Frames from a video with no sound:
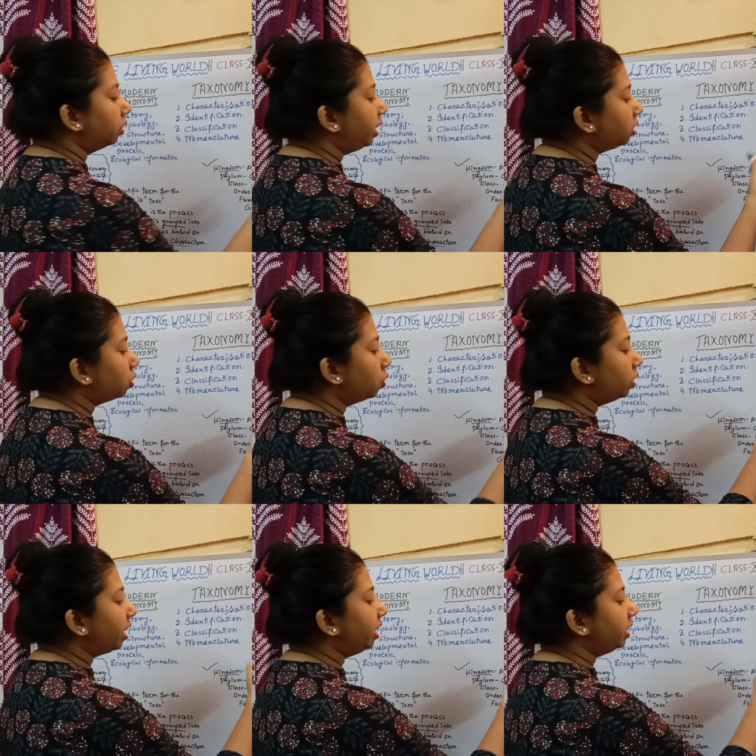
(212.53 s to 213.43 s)

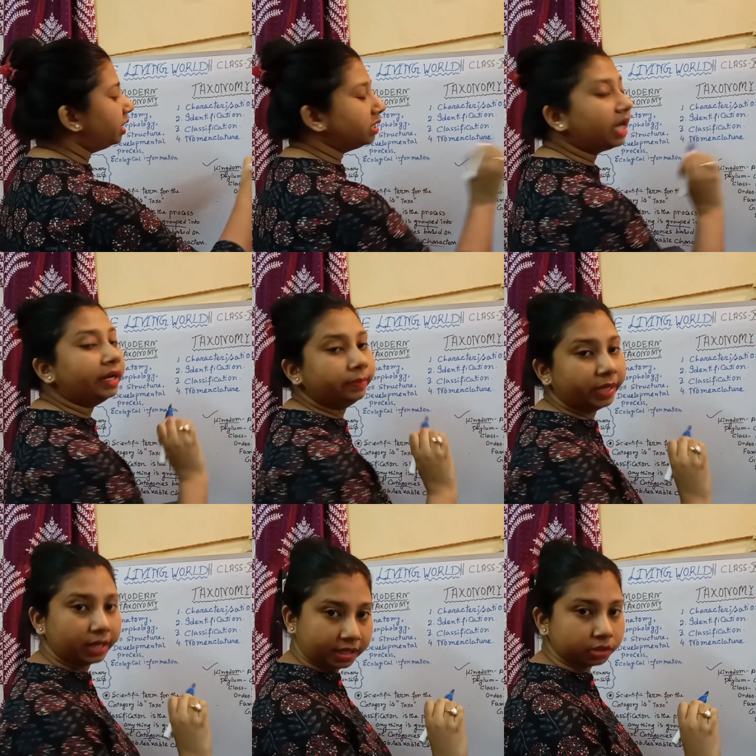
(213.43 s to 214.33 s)
included in this
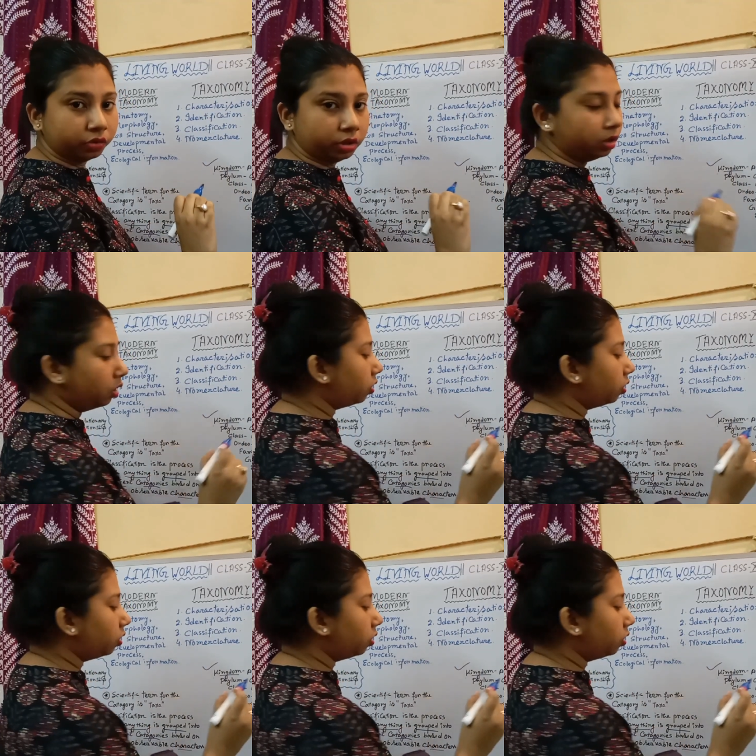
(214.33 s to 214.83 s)
animal category.